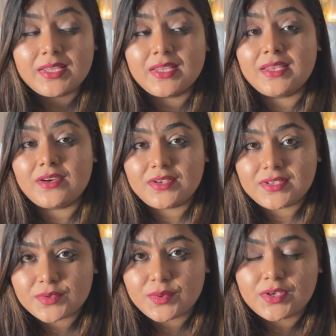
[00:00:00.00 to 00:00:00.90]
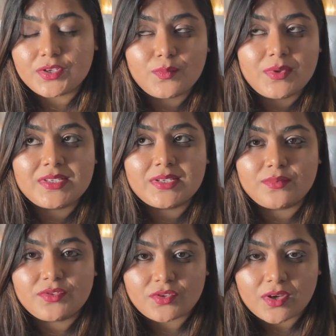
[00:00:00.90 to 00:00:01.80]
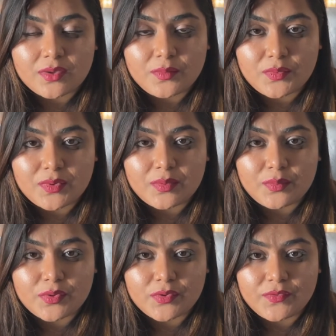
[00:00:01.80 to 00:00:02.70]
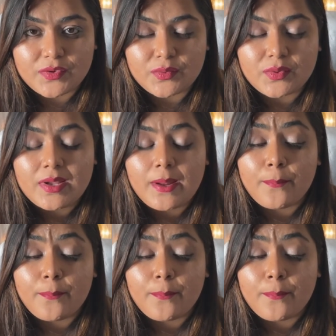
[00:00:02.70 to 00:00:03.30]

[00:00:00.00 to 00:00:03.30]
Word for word: that there is going to be some struggle between the both of you